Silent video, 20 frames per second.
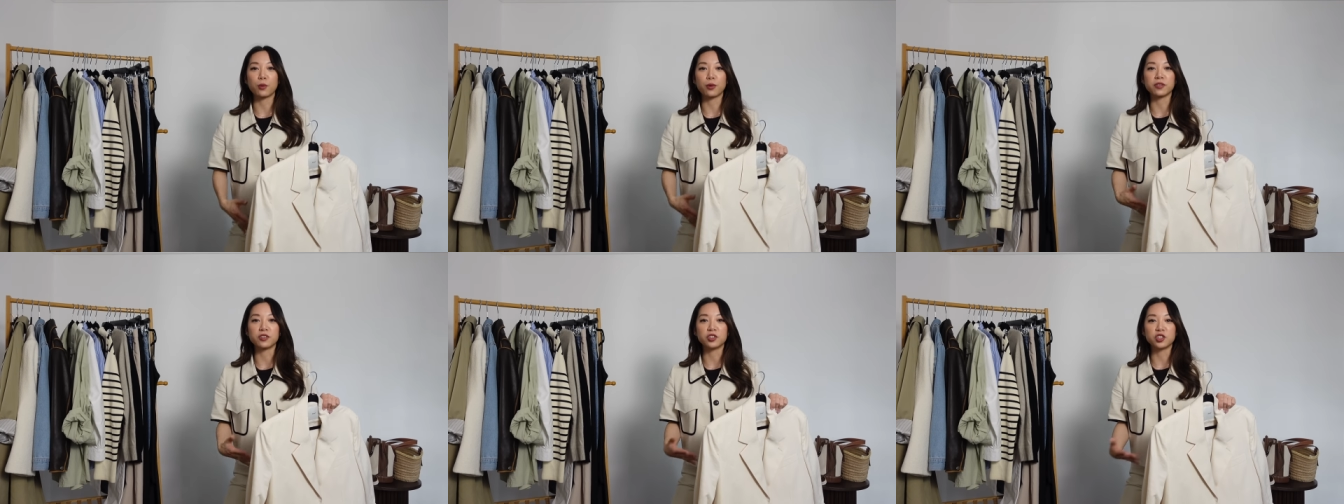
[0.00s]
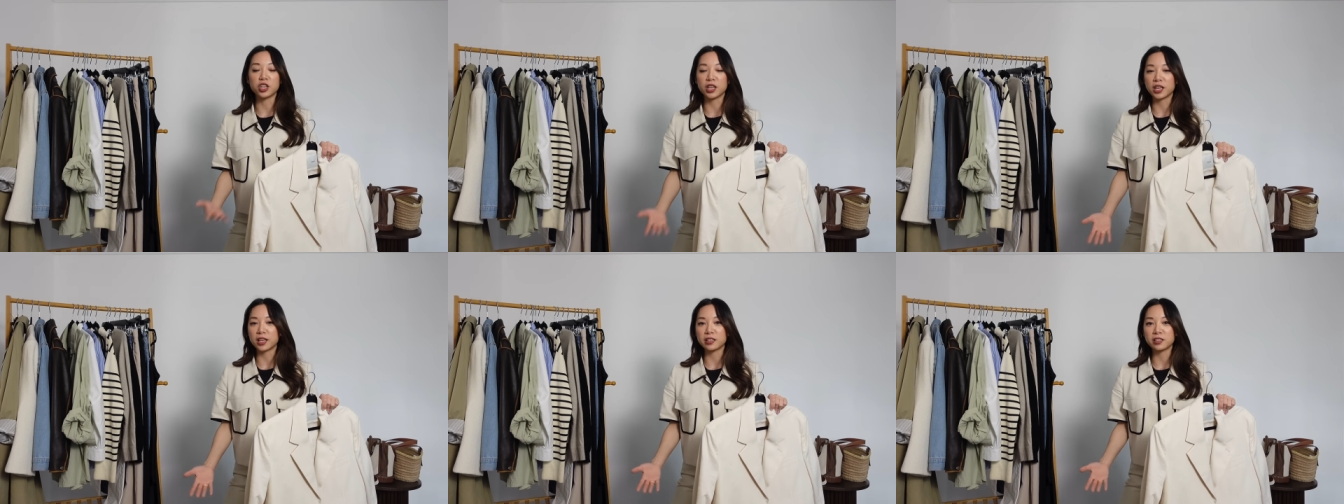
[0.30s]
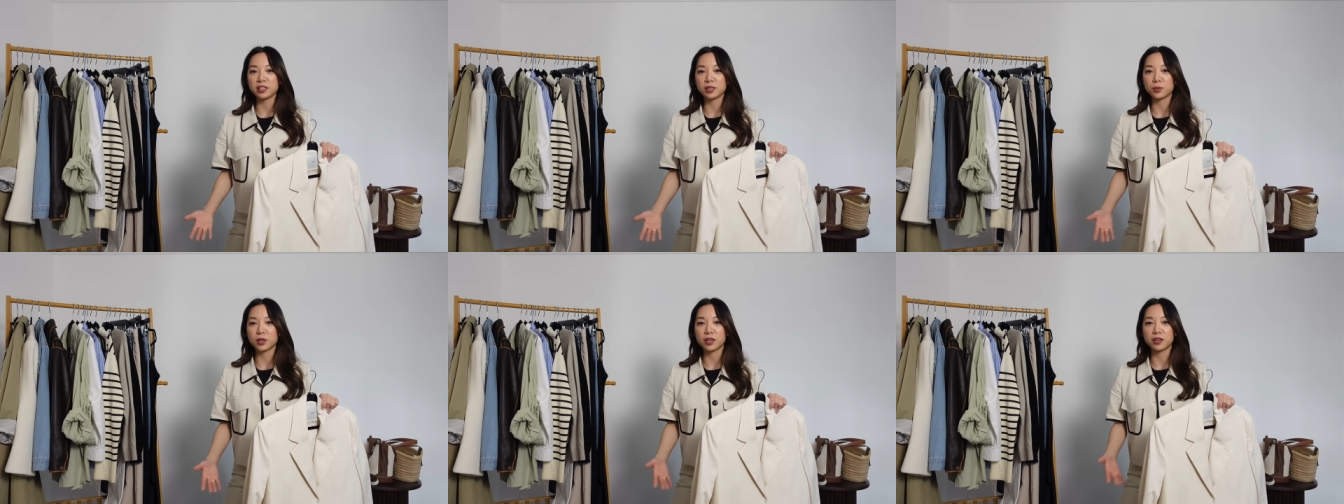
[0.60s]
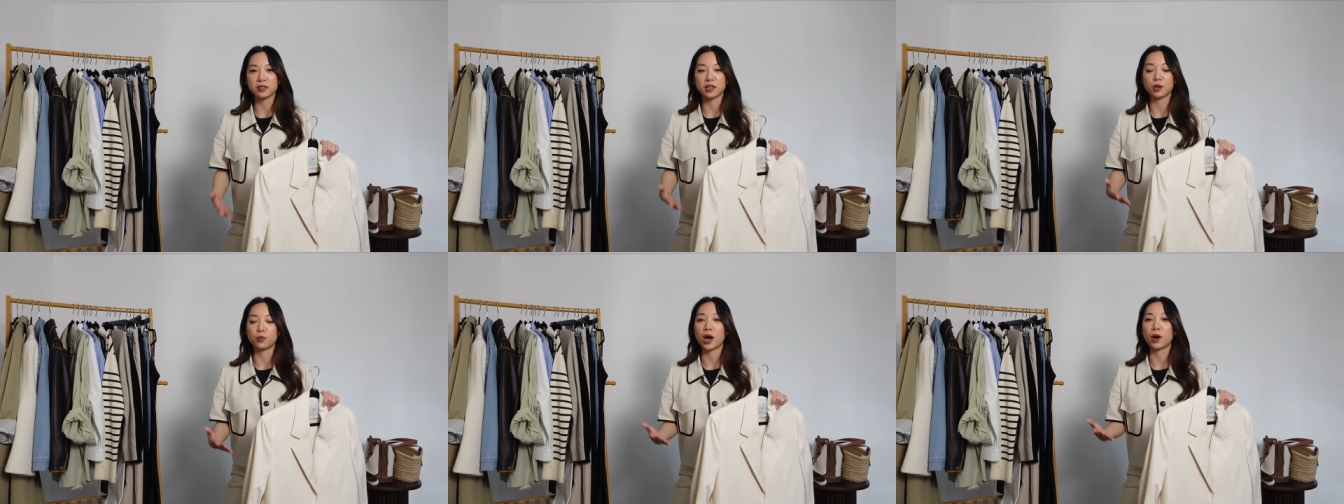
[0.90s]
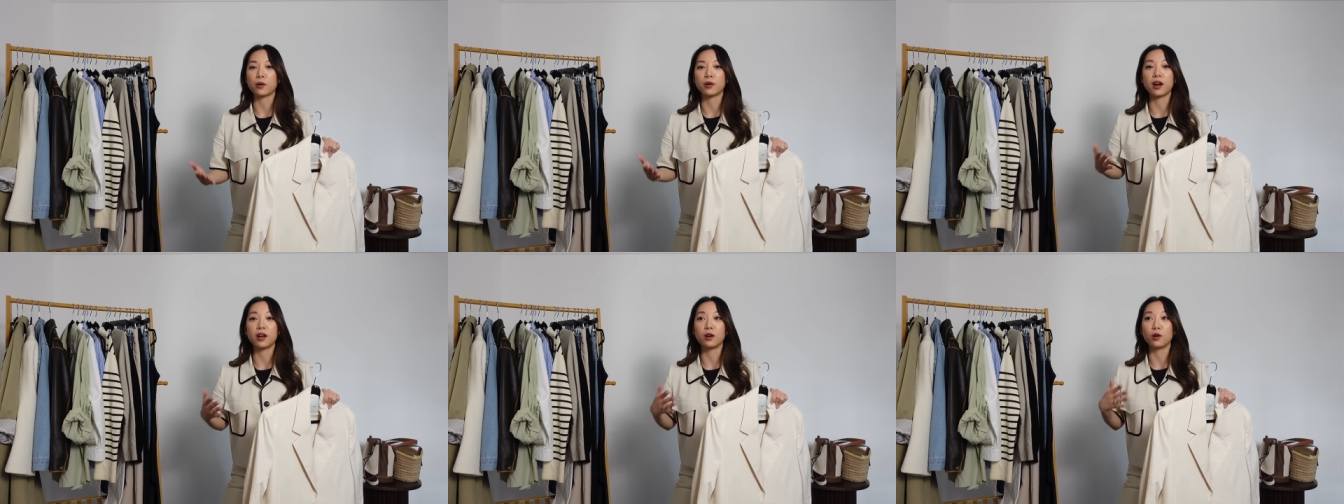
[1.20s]
with jeans because I
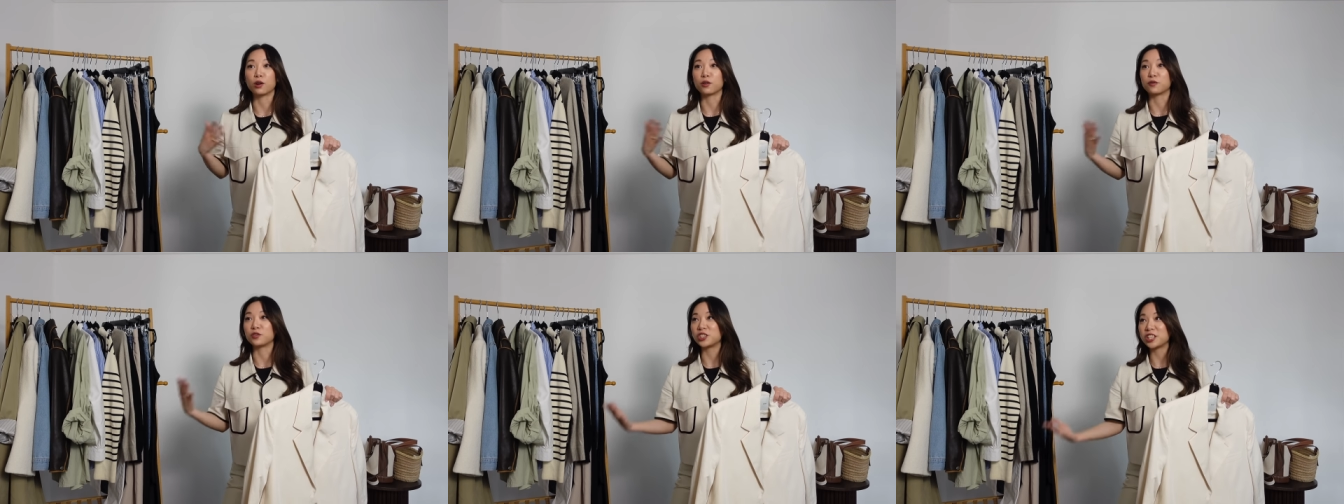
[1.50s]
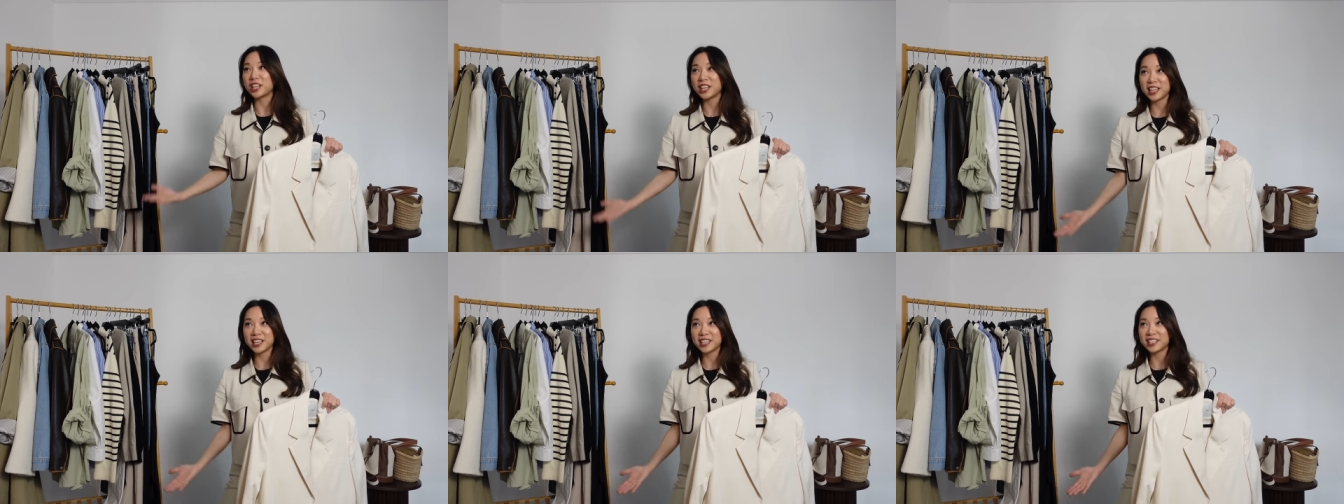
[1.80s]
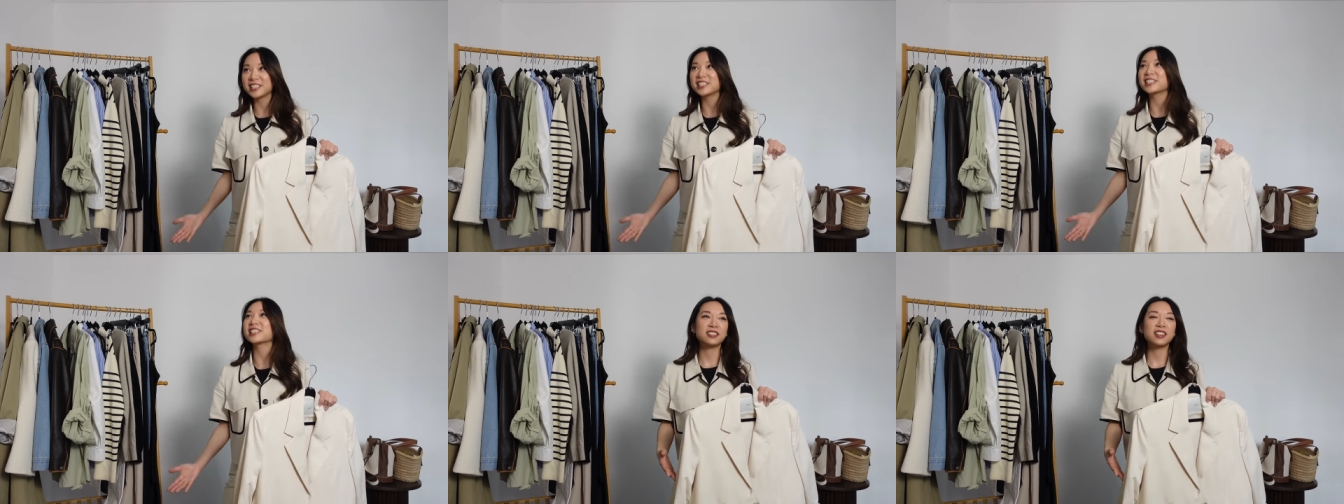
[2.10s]
wear a lot of jeans.